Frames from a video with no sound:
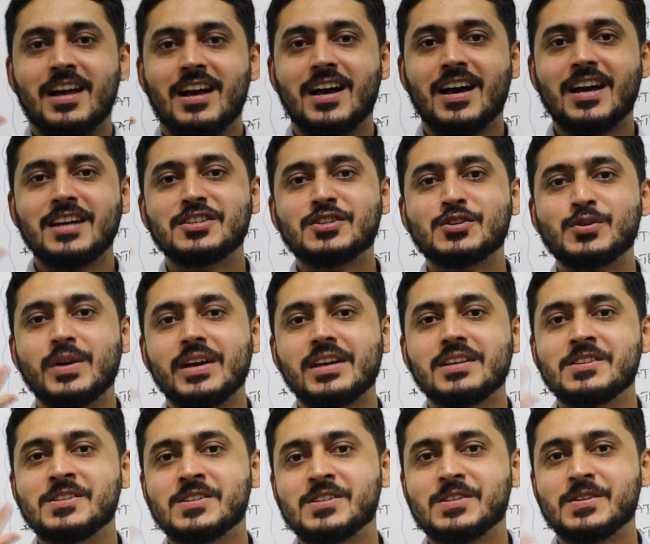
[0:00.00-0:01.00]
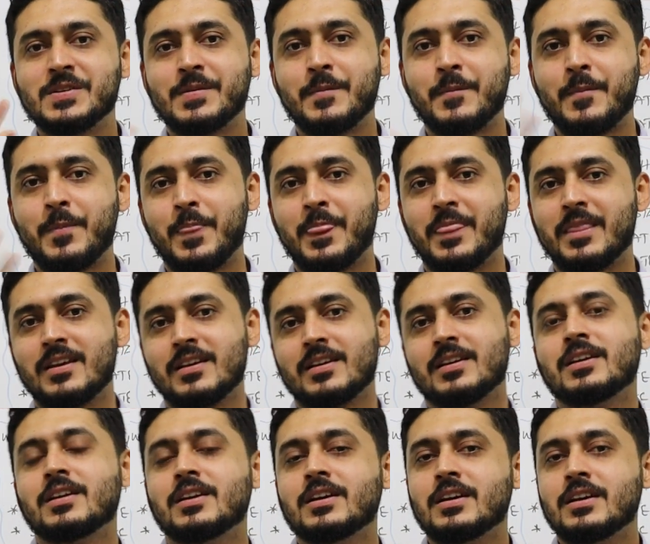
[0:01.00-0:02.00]
Hi students,
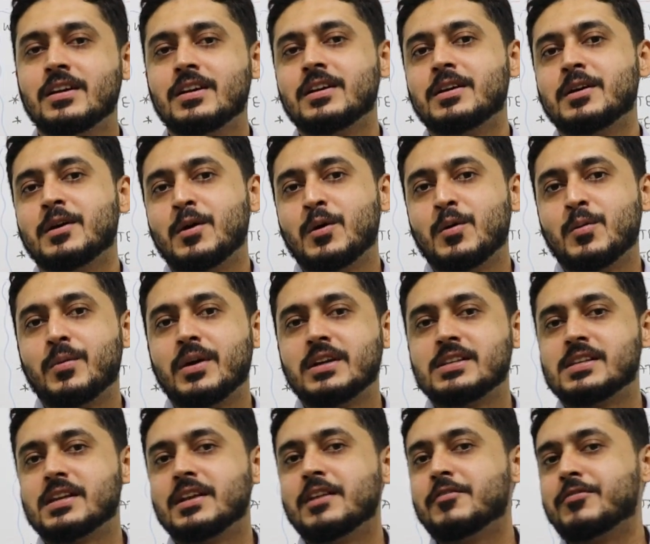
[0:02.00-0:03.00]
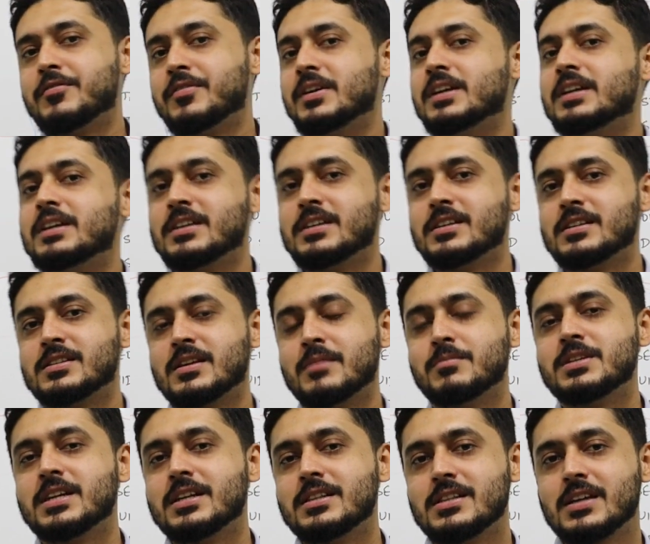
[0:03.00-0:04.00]
myself
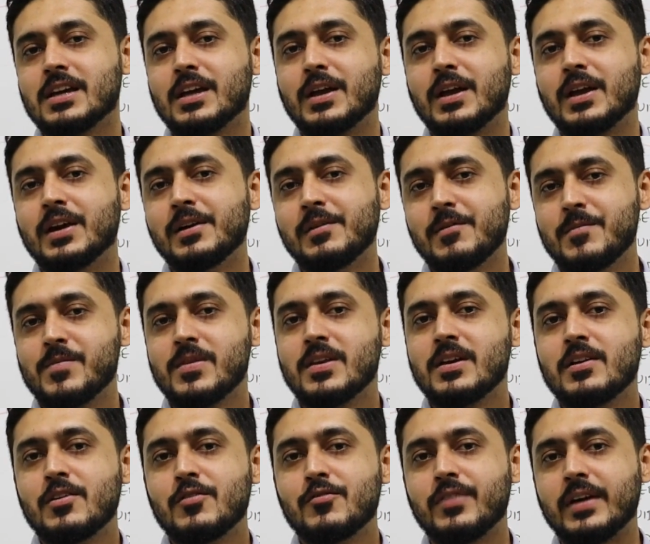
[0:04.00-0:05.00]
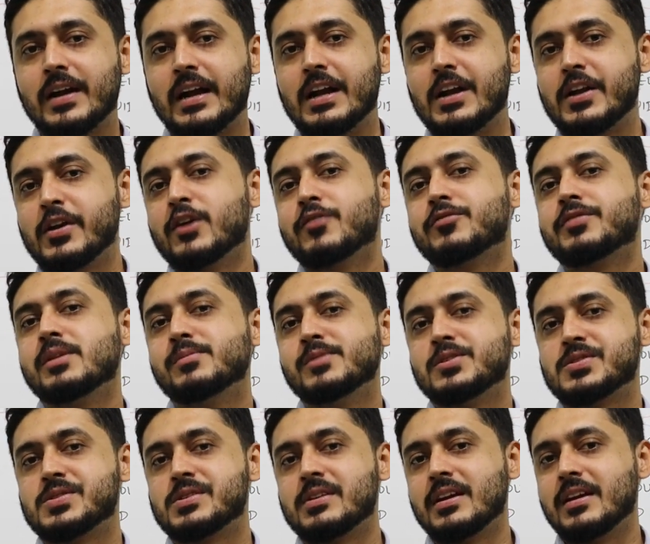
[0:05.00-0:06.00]
Samjad Zakaria, Faculty of
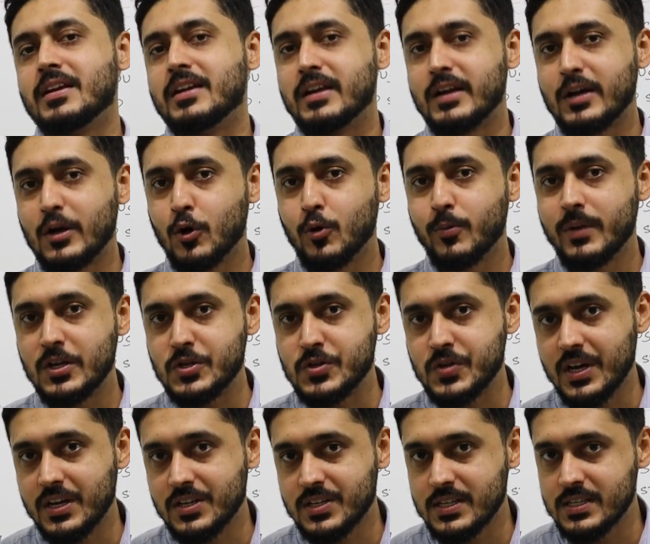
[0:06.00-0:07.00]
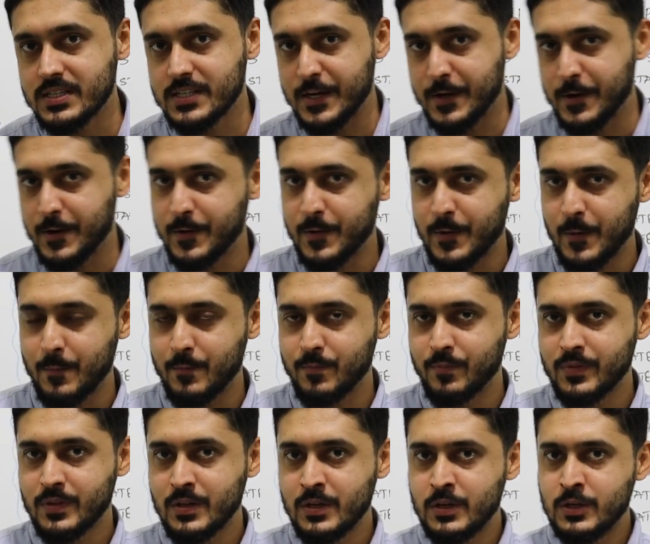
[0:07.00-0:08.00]
Chemistry, Global Education Center.
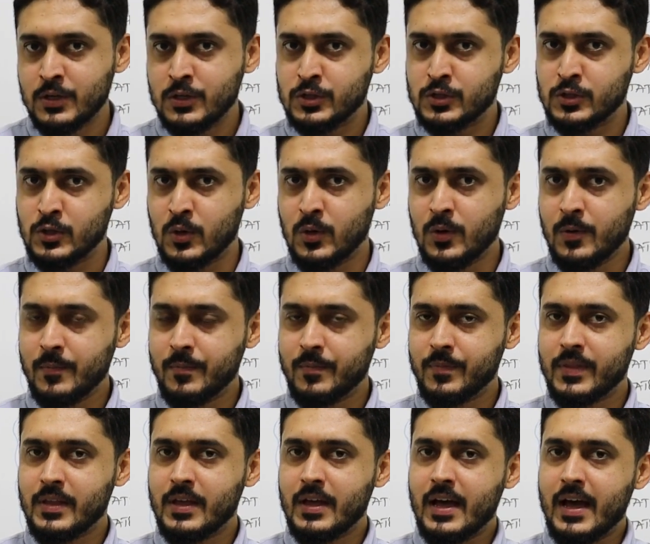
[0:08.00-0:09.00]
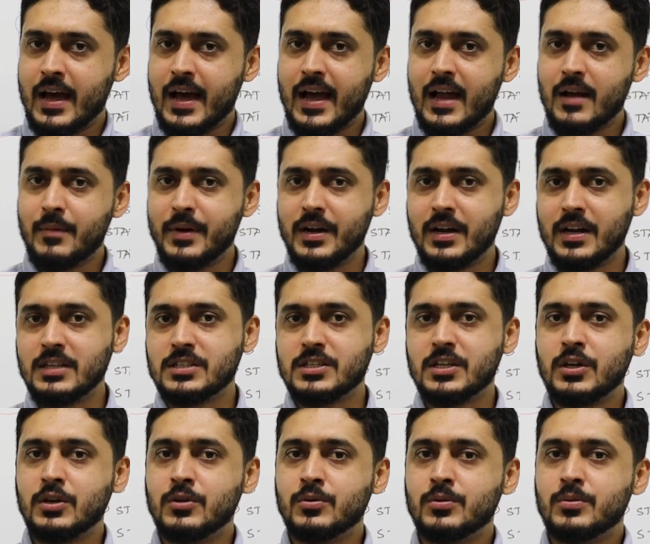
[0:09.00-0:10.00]
So, I'll be
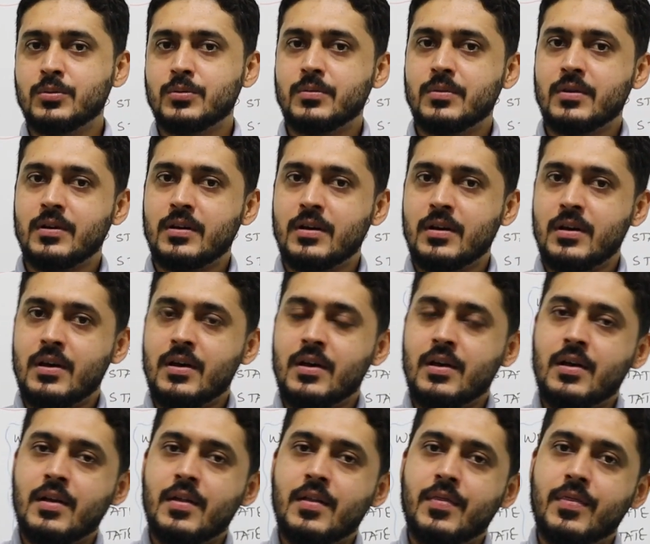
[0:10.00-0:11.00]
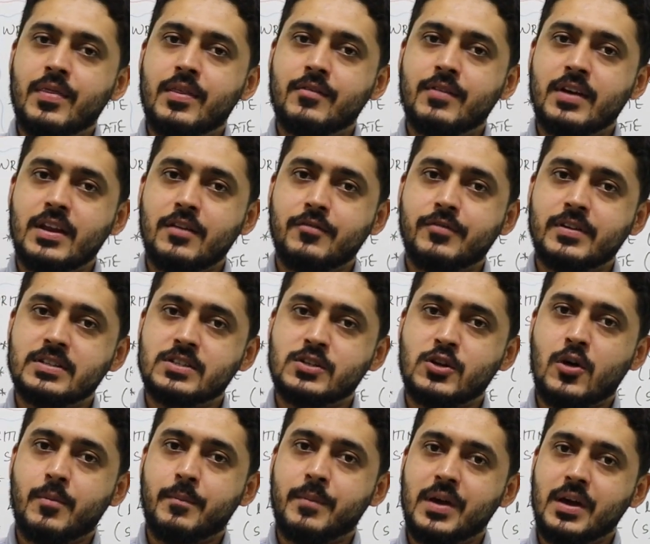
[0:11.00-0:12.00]
teaching you the very first
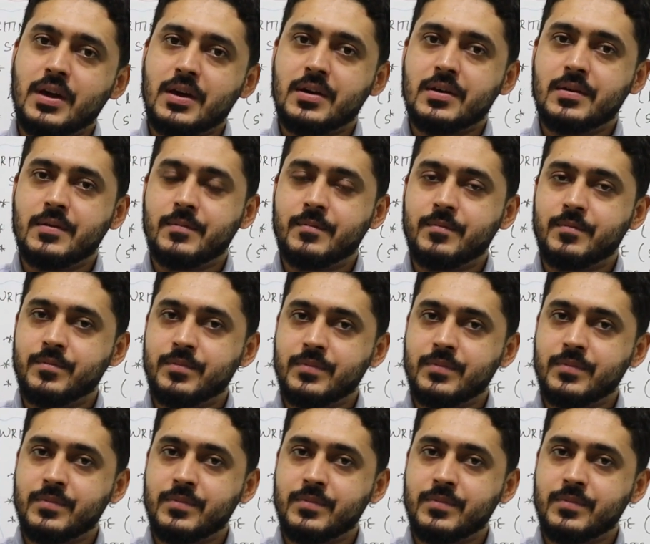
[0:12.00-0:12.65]
topic